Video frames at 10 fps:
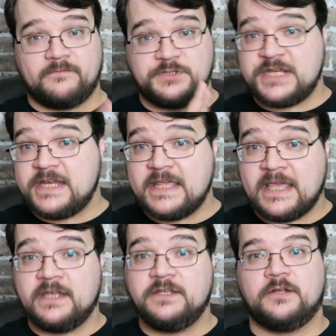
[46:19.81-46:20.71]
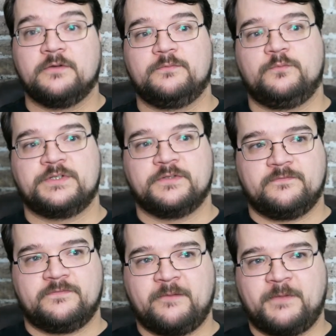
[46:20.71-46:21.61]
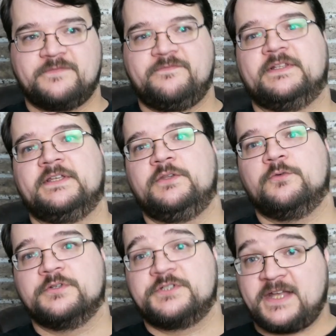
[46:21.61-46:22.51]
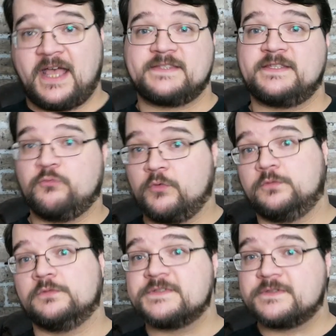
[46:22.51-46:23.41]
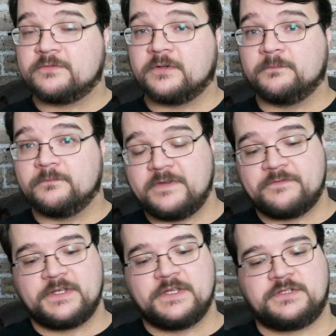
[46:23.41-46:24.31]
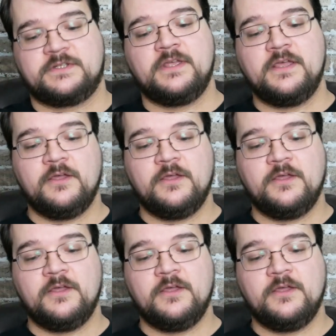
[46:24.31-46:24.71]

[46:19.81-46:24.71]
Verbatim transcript: geniekin, you know, which are very much filling your genasi roles from 5th edition,